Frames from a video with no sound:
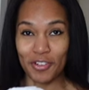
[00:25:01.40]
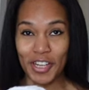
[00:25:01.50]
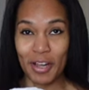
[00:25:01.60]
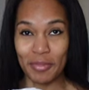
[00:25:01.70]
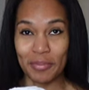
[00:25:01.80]
and
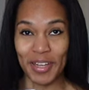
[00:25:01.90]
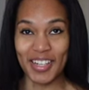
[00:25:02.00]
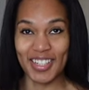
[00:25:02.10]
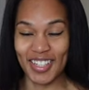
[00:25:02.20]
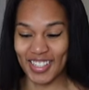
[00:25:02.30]
count my
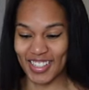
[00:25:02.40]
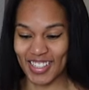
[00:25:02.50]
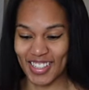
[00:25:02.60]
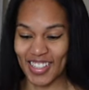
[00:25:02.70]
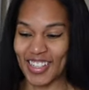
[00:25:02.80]

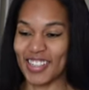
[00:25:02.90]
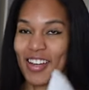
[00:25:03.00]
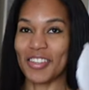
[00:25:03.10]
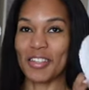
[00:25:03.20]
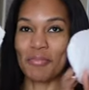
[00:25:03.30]
blessings.
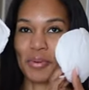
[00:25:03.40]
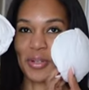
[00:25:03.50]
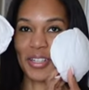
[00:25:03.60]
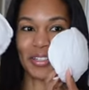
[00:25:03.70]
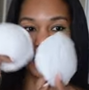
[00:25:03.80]
Not them
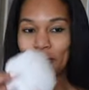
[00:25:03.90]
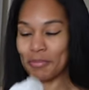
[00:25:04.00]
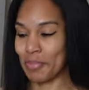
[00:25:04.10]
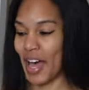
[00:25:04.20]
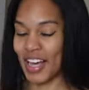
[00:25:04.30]
putting little
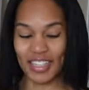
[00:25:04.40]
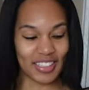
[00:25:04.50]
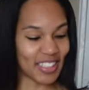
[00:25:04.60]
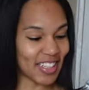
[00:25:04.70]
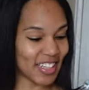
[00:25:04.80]

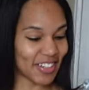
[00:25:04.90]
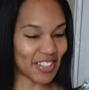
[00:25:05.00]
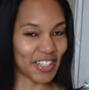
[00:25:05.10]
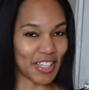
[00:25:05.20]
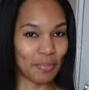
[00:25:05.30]
paddings in there
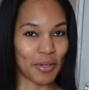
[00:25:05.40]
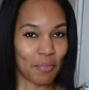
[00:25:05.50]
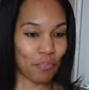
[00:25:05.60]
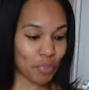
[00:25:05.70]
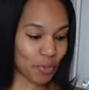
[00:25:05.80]
to keep
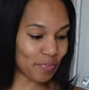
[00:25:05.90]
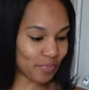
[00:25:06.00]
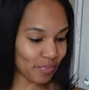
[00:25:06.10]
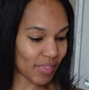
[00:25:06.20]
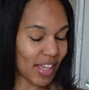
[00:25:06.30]
it.
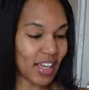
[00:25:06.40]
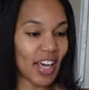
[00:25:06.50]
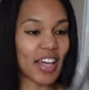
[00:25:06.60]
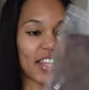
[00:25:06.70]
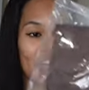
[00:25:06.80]

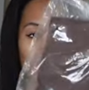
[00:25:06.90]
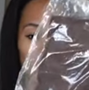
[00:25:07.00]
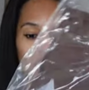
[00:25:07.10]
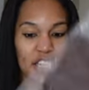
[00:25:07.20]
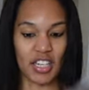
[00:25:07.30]
And then I
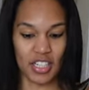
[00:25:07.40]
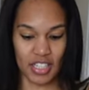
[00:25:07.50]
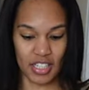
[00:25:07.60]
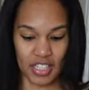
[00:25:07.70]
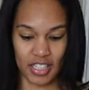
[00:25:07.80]
got
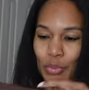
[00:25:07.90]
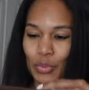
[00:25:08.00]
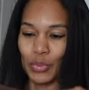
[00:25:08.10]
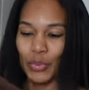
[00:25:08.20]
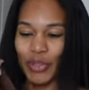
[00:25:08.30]
this
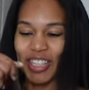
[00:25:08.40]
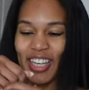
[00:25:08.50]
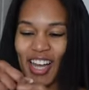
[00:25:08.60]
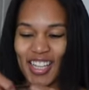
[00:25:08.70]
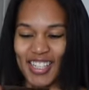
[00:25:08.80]

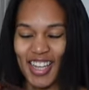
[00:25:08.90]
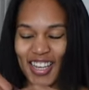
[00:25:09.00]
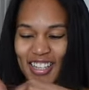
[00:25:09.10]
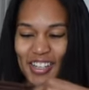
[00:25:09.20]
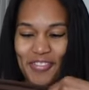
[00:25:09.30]
yes,
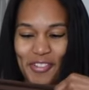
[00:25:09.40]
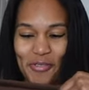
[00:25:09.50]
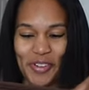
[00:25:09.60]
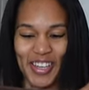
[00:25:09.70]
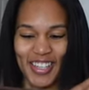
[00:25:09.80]
I love the
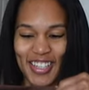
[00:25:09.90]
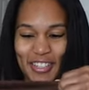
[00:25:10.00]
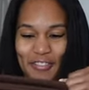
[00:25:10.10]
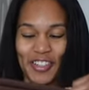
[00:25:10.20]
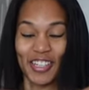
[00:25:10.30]
way
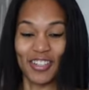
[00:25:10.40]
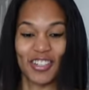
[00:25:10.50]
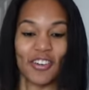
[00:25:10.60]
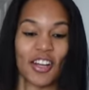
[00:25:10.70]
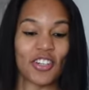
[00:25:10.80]
this feels.
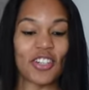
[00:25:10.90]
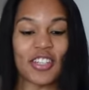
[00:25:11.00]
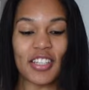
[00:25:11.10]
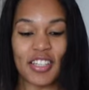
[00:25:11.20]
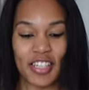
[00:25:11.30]
They're actually
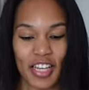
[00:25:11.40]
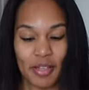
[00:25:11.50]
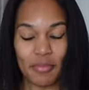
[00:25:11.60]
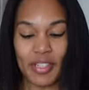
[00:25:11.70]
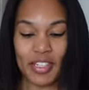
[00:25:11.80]
the
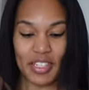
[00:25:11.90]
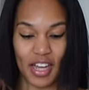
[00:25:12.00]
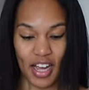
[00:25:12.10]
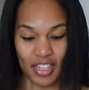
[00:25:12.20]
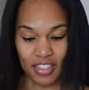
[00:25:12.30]
same
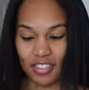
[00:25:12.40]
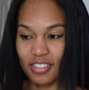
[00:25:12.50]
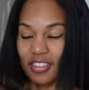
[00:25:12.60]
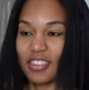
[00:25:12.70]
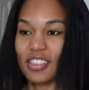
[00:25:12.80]

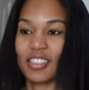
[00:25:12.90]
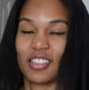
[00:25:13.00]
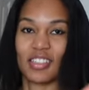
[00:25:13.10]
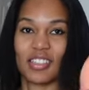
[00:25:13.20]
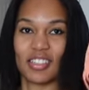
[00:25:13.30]
style,
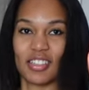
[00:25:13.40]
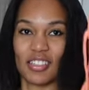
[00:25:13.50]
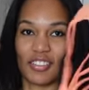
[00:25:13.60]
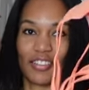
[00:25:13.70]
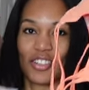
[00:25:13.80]

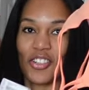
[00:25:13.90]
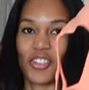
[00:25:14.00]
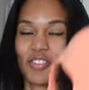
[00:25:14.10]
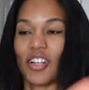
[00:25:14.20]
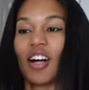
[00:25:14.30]
just
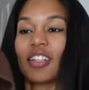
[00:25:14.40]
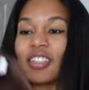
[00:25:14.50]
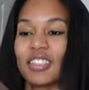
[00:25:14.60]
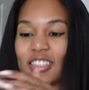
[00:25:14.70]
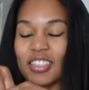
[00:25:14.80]
different
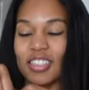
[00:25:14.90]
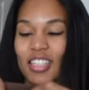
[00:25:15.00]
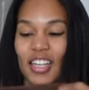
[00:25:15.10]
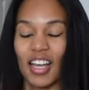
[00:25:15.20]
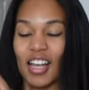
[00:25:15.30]
colors.
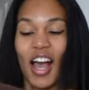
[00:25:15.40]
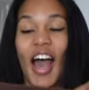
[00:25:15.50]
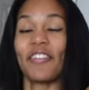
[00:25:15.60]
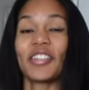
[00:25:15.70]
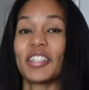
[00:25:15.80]
I haven't